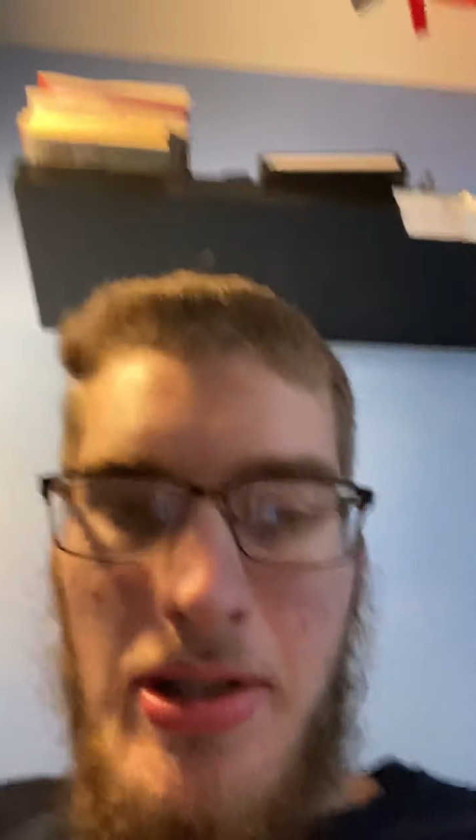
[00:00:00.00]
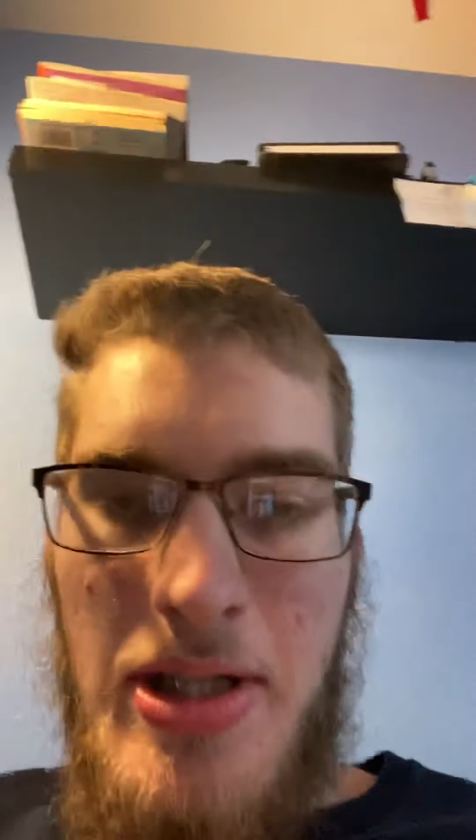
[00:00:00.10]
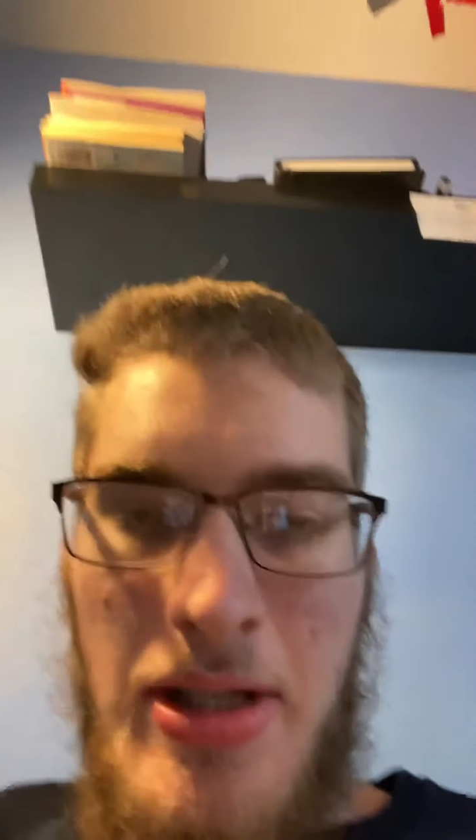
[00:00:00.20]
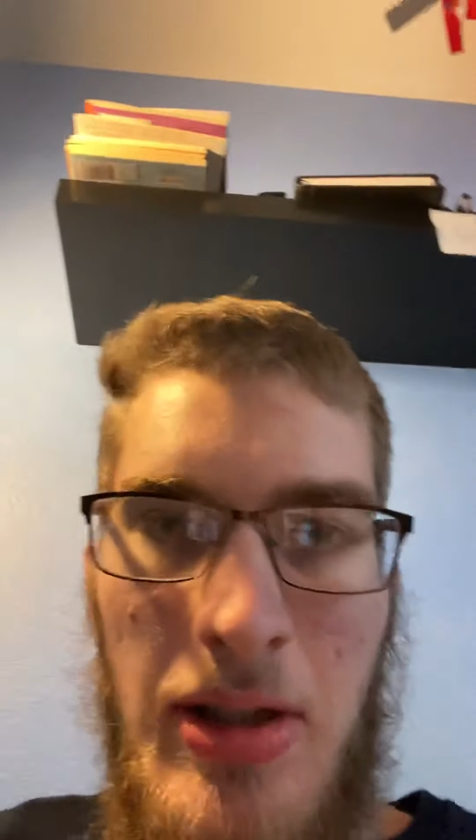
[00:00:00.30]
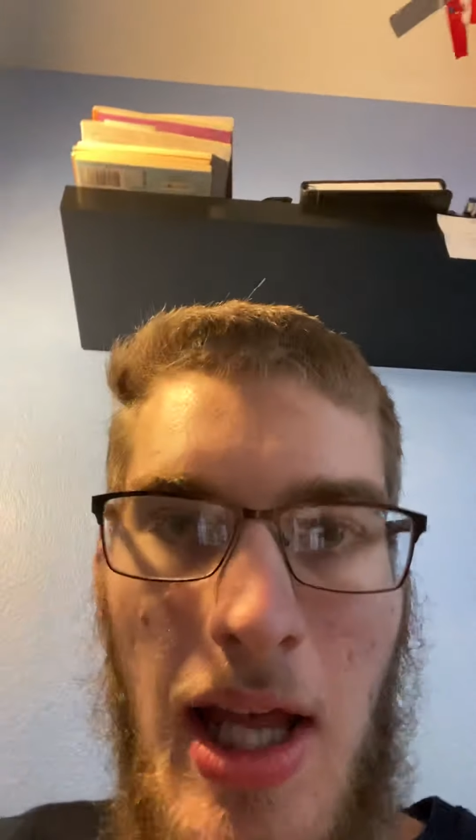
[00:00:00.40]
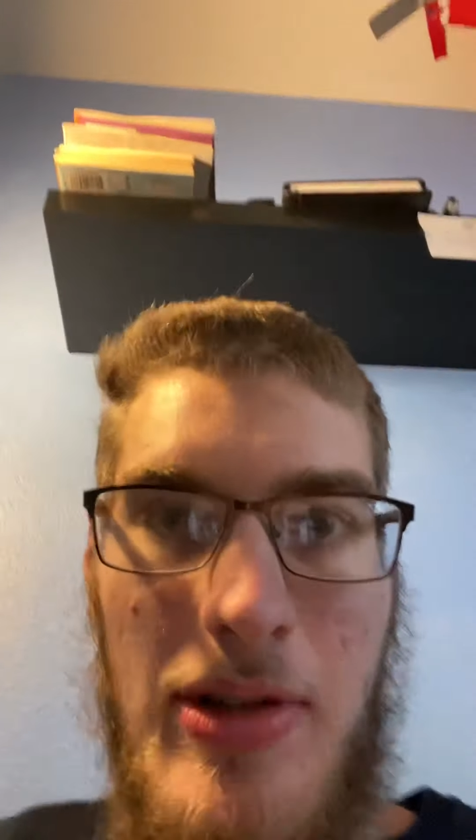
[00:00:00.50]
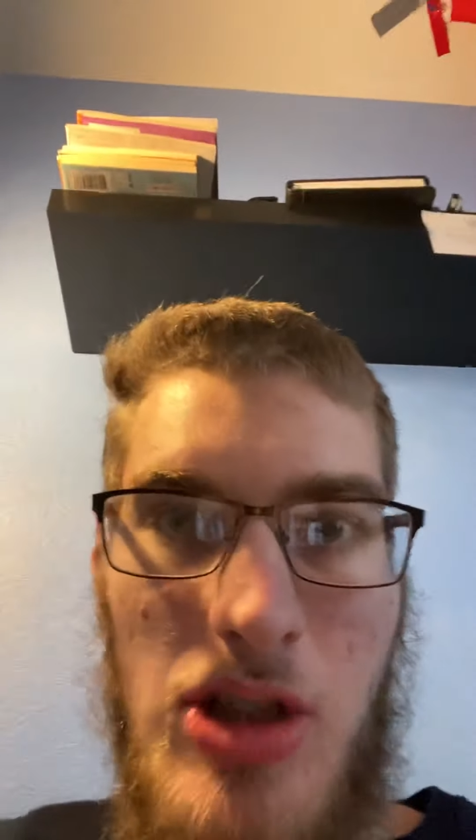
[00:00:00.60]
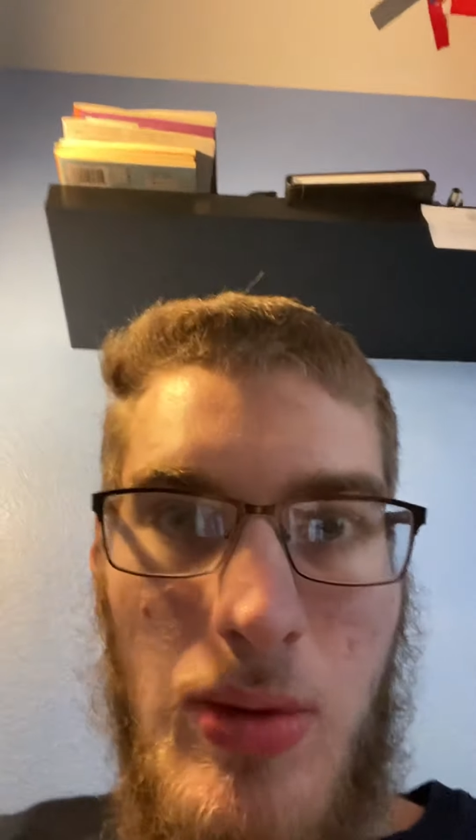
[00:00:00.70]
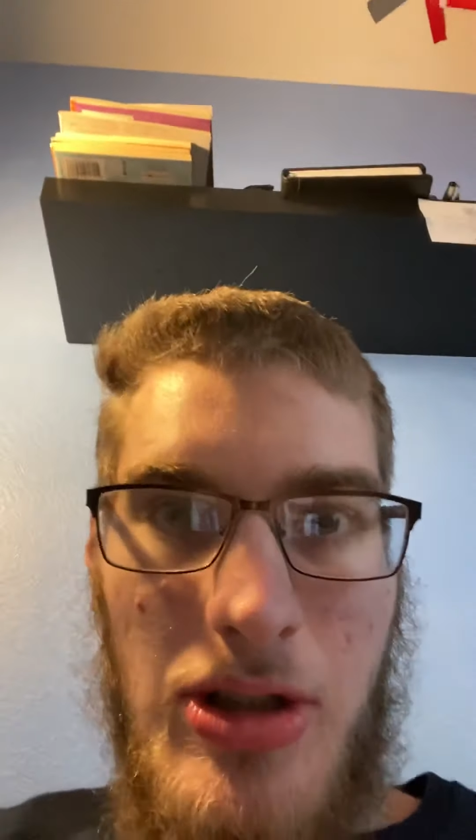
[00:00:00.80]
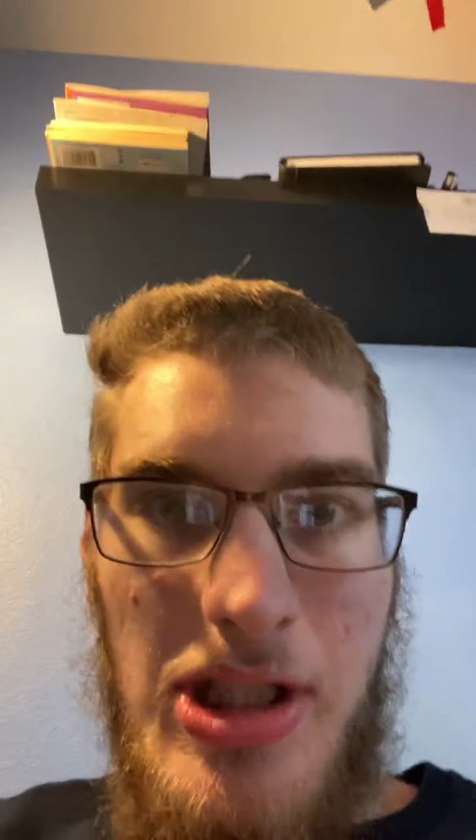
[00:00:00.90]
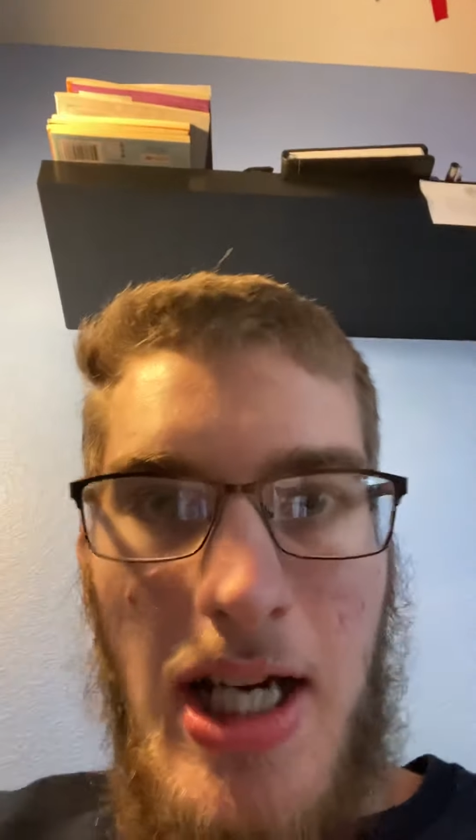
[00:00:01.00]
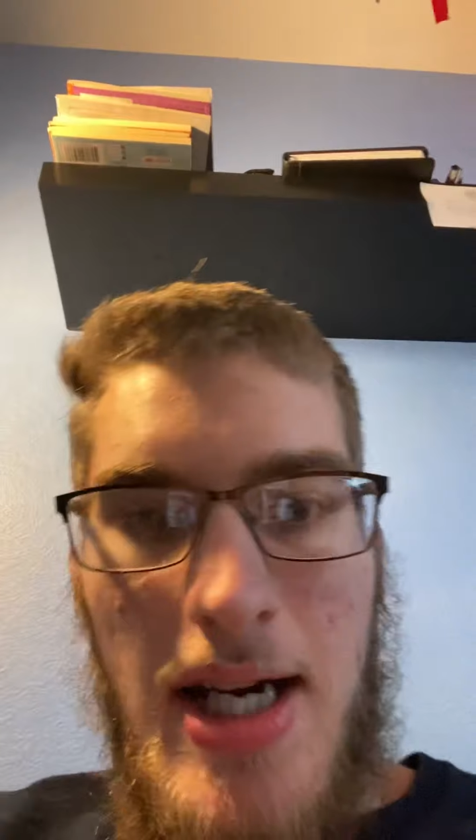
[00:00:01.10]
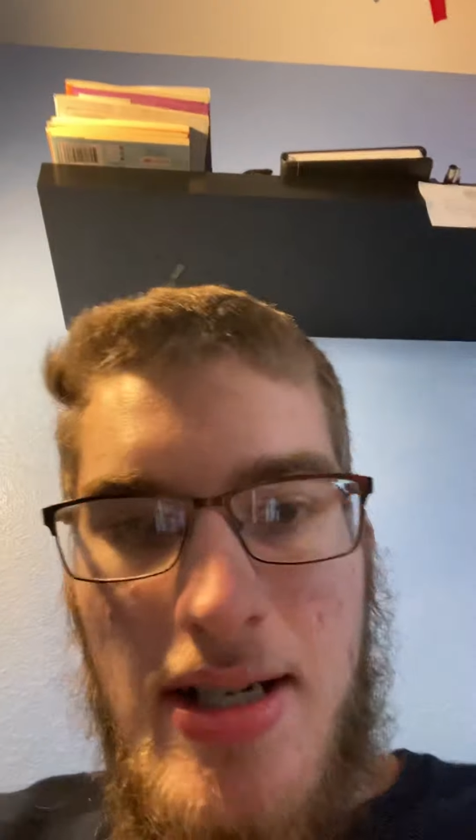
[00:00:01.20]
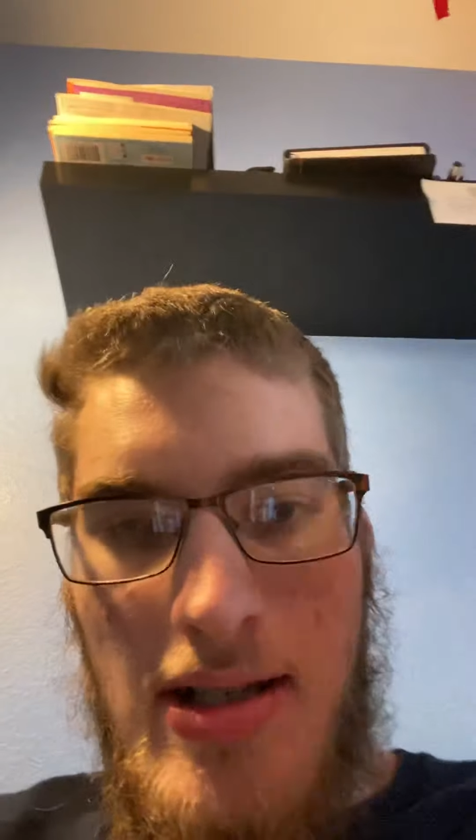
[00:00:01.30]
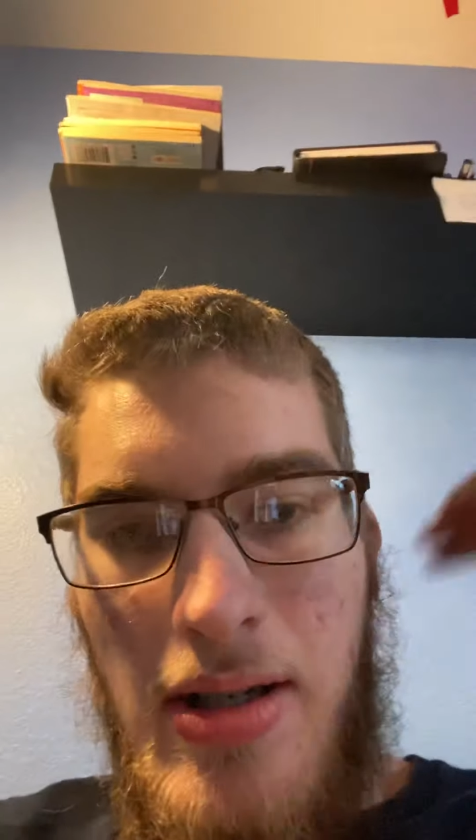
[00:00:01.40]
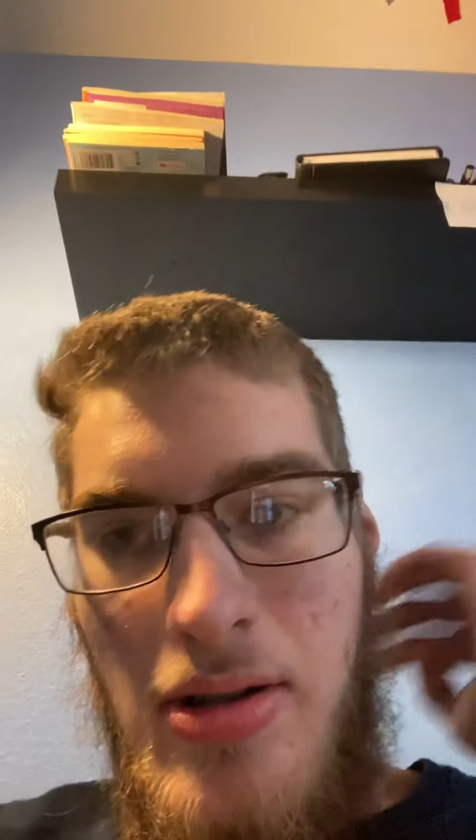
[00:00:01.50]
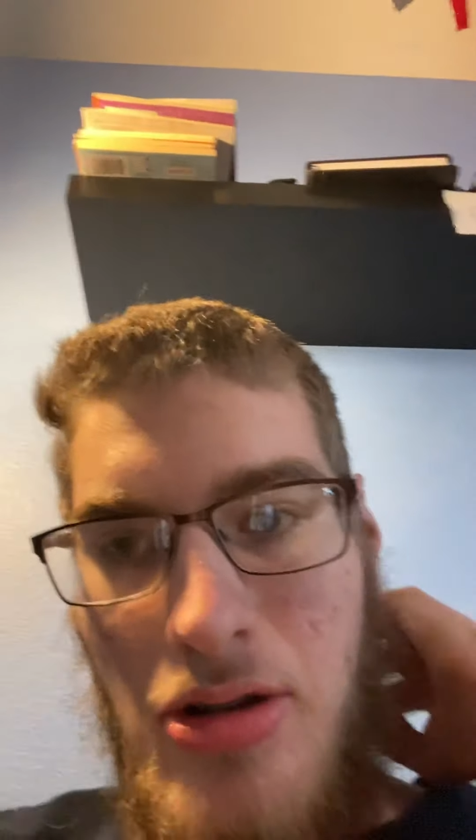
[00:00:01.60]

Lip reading: The levees were designed